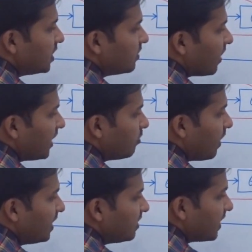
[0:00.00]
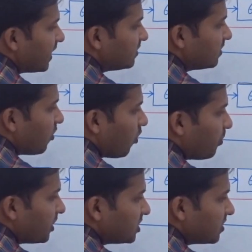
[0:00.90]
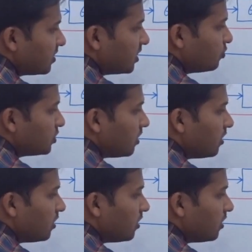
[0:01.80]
divide by 10 operation gives